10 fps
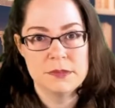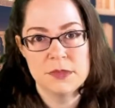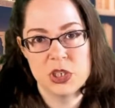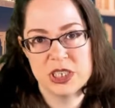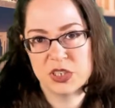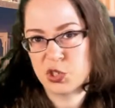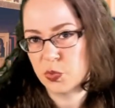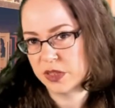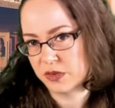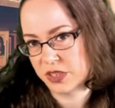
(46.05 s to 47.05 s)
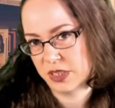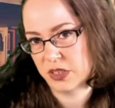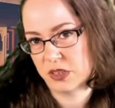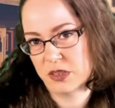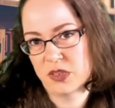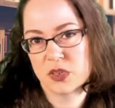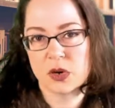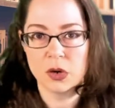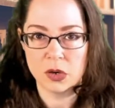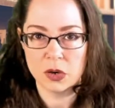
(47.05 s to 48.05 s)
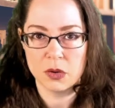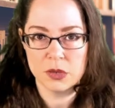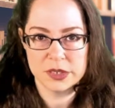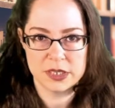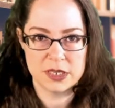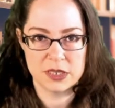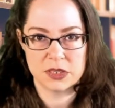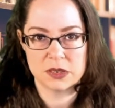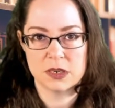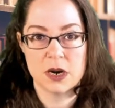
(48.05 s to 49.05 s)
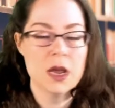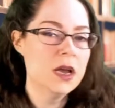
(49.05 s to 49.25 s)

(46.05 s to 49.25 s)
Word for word: She has two other sisters, her oldest sister,